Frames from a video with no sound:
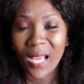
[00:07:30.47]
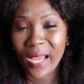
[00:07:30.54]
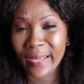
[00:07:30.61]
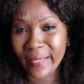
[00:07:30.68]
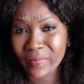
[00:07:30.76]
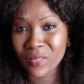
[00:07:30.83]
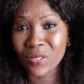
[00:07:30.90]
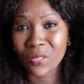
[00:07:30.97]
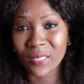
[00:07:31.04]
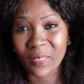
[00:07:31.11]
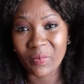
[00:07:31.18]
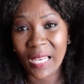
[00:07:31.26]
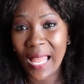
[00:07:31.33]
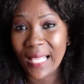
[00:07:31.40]
I even took
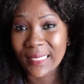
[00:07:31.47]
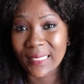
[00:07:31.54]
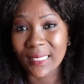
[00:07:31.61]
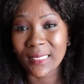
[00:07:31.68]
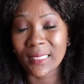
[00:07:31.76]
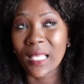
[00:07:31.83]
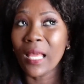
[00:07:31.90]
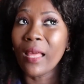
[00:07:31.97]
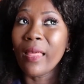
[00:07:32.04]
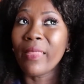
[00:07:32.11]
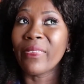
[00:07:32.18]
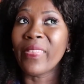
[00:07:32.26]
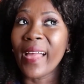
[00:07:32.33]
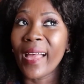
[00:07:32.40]
some classes
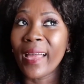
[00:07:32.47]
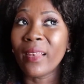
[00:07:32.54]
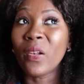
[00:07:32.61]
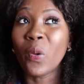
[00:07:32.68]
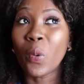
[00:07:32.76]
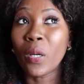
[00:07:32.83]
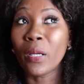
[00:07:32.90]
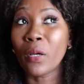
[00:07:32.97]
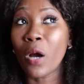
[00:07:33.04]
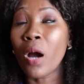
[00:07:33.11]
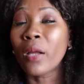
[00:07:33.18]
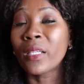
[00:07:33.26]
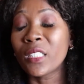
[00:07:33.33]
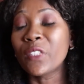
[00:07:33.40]
that
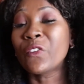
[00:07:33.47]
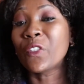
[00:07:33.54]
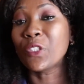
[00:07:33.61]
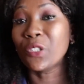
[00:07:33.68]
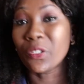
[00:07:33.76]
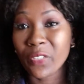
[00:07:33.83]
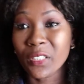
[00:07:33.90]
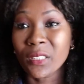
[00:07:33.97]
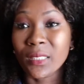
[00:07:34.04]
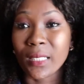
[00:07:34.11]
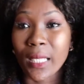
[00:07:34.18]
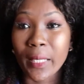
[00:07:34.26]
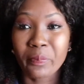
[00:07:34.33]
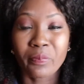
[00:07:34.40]
are good for
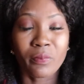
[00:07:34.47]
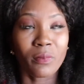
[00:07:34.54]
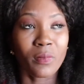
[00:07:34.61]
university.